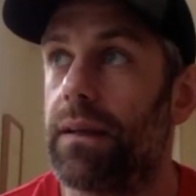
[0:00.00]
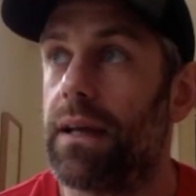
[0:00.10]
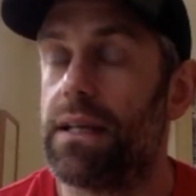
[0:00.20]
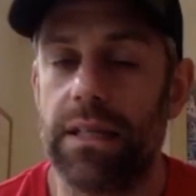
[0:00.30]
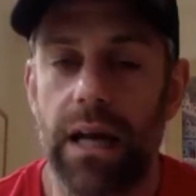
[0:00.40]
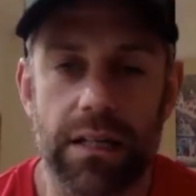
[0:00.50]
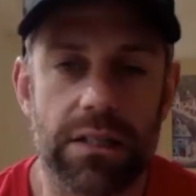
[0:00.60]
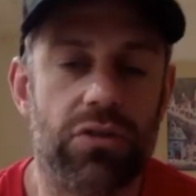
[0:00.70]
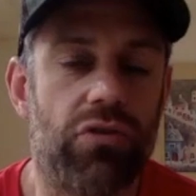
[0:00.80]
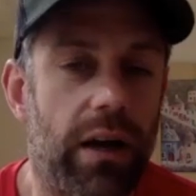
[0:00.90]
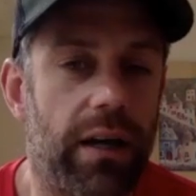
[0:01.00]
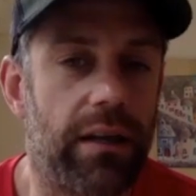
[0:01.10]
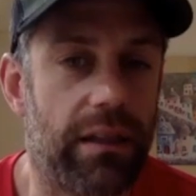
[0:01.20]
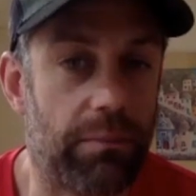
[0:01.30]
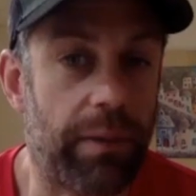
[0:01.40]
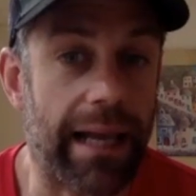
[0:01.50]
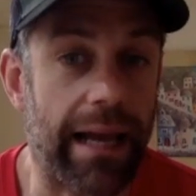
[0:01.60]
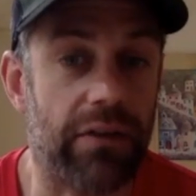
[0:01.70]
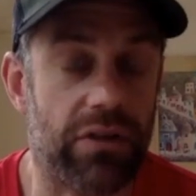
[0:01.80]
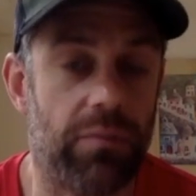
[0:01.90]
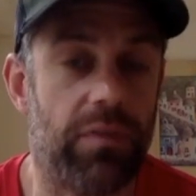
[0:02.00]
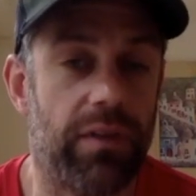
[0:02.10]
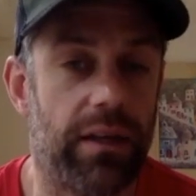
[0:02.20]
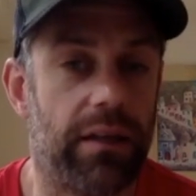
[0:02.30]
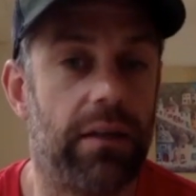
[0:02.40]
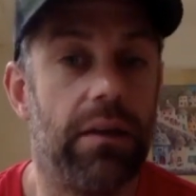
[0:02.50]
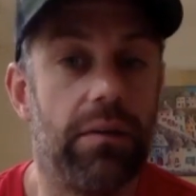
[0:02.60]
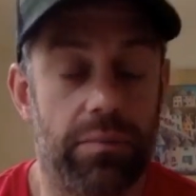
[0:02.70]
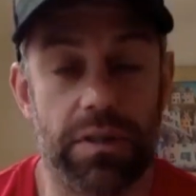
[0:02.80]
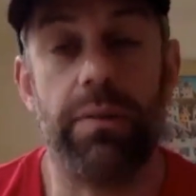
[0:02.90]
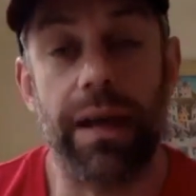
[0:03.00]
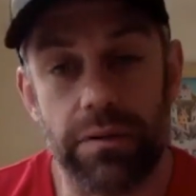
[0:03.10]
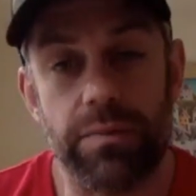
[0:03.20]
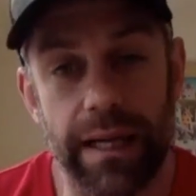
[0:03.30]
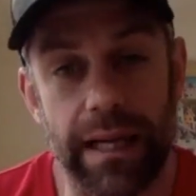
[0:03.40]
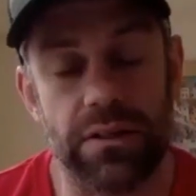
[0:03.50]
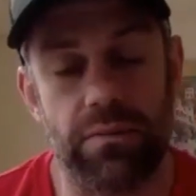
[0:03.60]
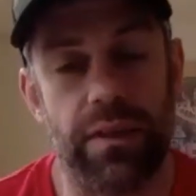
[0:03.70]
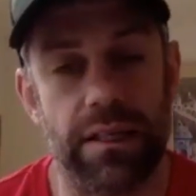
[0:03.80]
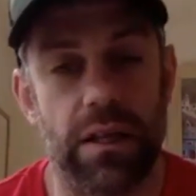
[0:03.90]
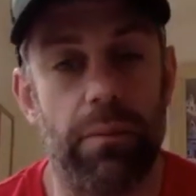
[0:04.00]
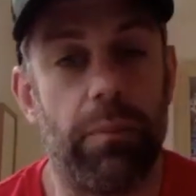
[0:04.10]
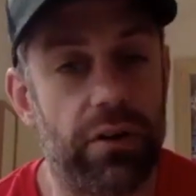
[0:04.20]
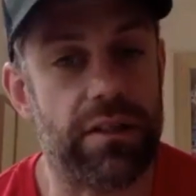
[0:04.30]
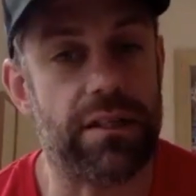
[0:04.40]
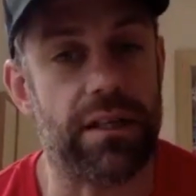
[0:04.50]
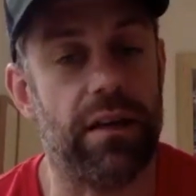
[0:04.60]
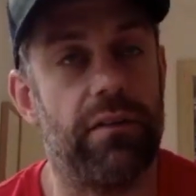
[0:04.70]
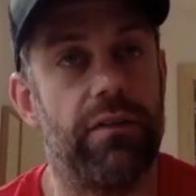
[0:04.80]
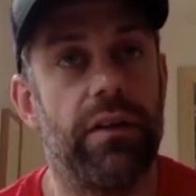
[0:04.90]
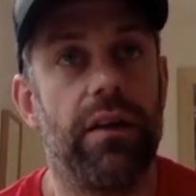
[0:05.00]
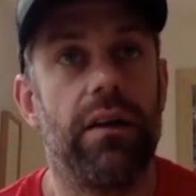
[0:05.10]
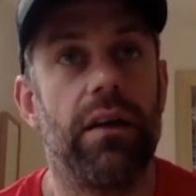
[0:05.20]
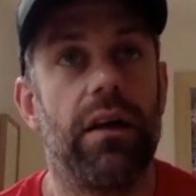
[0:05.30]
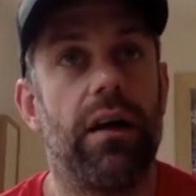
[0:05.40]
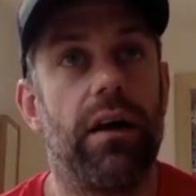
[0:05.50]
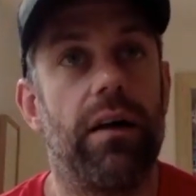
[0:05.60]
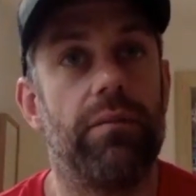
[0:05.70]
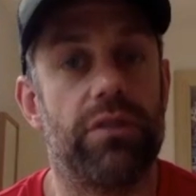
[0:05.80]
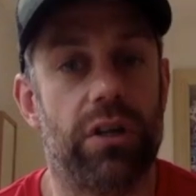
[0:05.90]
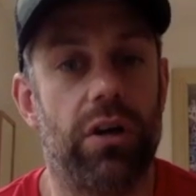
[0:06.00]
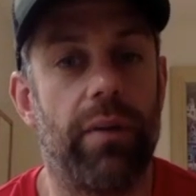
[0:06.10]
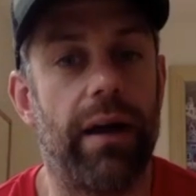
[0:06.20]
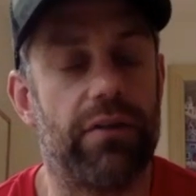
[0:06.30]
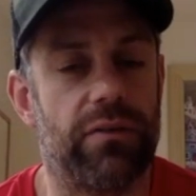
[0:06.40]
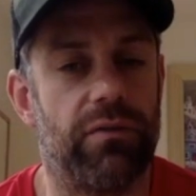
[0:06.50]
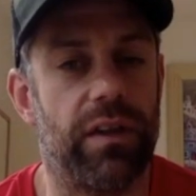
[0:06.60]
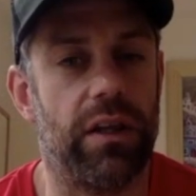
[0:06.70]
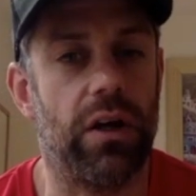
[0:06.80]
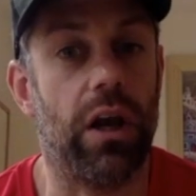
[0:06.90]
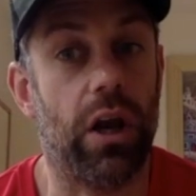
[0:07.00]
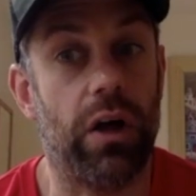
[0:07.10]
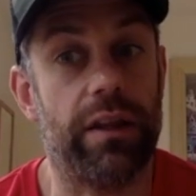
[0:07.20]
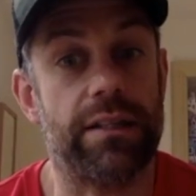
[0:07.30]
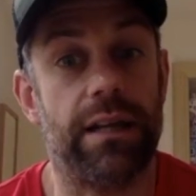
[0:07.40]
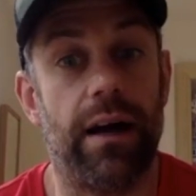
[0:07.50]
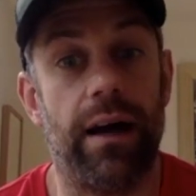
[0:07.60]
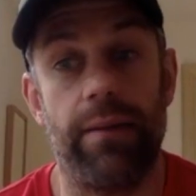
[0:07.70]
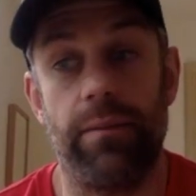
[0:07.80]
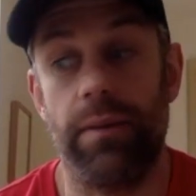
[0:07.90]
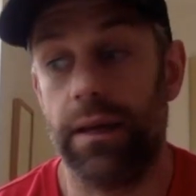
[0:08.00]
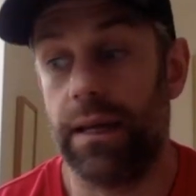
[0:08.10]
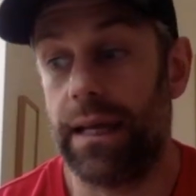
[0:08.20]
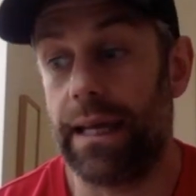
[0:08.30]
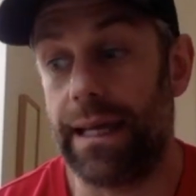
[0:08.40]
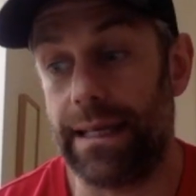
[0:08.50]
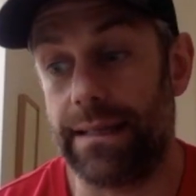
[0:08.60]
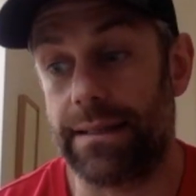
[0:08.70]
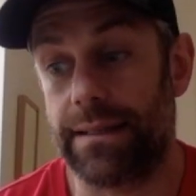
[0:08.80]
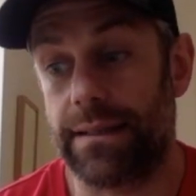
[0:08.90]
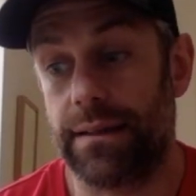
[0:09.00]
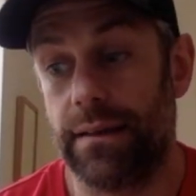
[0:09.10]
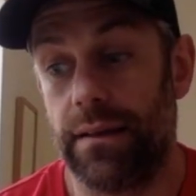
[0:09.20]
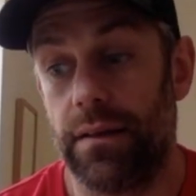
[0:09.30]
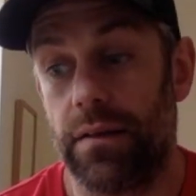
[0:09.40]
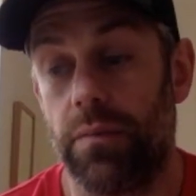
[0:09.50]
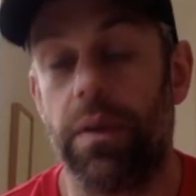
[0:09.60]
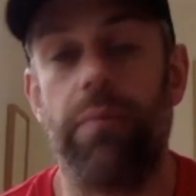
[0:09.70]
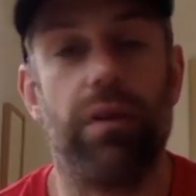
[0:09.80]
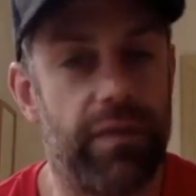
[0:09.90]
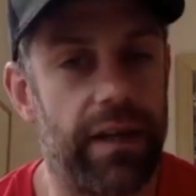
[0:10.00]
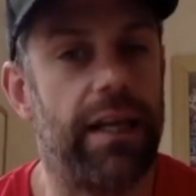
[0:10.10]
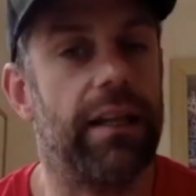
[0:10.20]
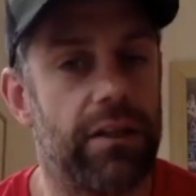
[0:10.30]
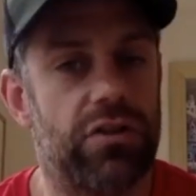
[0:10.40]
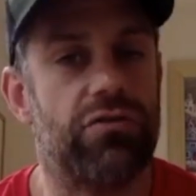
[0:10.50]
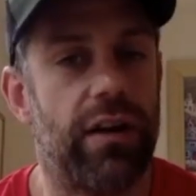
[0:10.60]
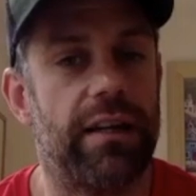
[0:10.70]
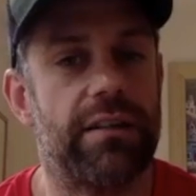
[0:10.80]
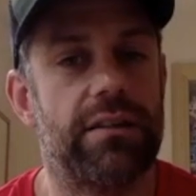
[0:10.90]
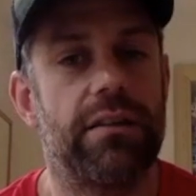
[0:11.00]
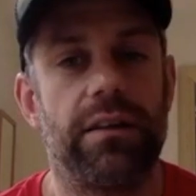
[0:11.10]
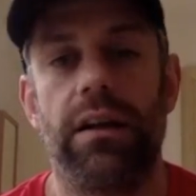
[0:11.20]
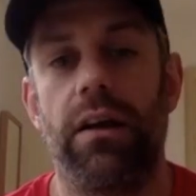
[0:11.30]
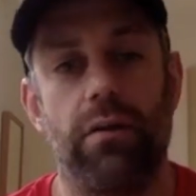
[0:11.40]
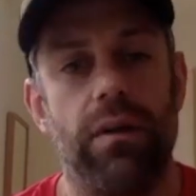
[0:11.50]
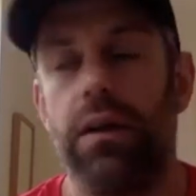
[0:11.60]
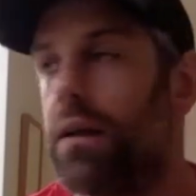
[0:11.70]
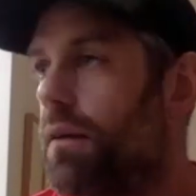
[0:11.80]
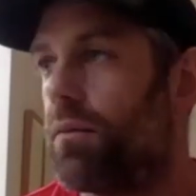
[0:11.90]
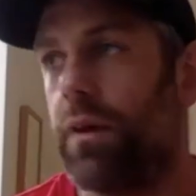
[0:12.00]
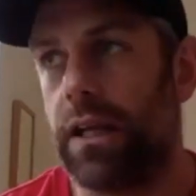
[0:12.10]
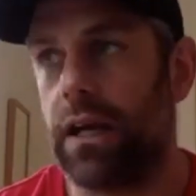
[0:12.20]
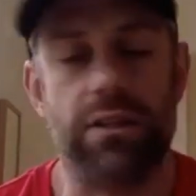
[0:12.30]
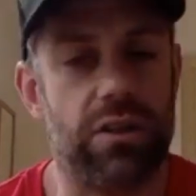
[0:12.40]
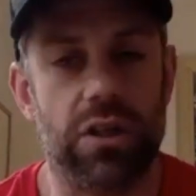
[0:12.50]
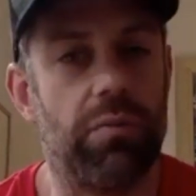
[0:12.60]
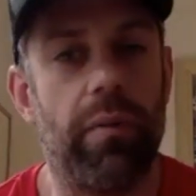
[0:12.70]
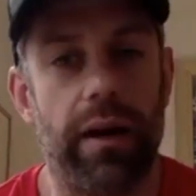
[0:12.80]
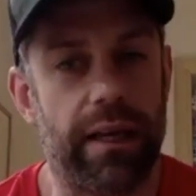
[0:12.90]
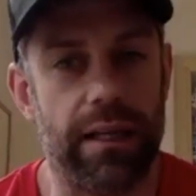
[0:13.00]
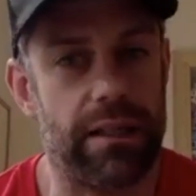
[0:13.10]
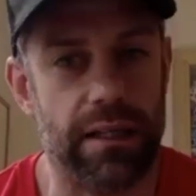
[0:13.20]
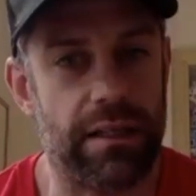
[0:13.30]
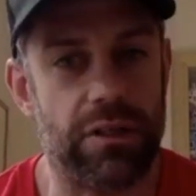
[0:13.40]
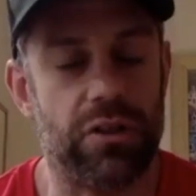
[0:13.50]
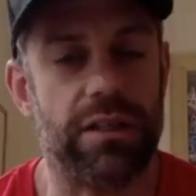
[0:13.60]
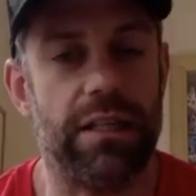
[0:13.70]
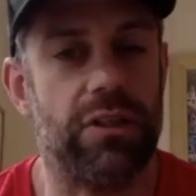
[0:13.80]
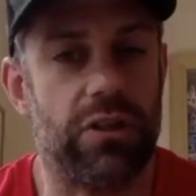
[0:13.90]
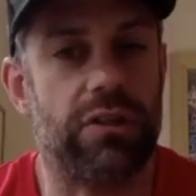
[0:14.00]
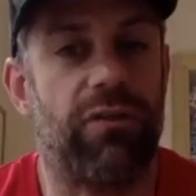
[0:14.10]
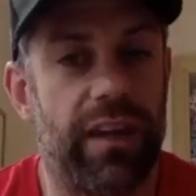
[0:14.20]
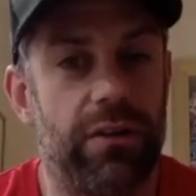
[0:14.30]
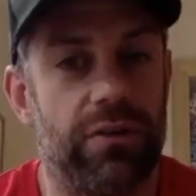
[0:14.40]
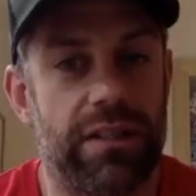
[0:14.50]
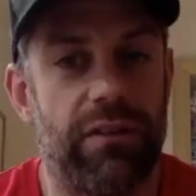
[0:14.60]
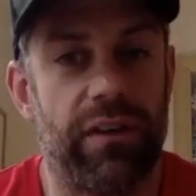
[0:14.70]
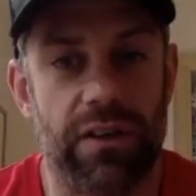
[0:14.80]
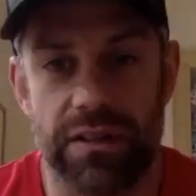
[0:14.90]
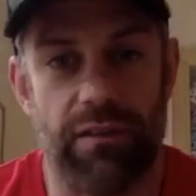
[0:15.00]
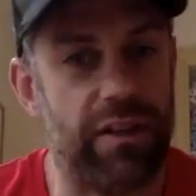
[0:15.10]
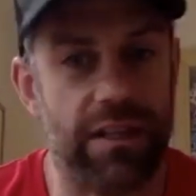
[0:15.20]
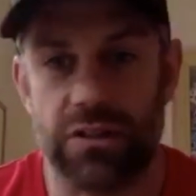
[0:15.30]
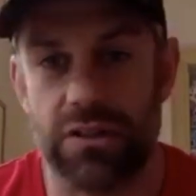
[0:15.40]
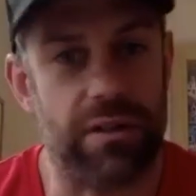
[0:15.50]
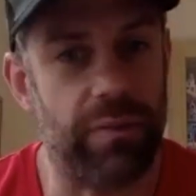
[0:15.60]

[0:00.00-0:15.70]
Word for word: it's nice to try and pick out something to be able to pick out some things that are positive um, to come out of something that a lot of the time is people are feeling the stress you know mm-hmm when you go to the supermarket you, it just it just feels different because everything's just a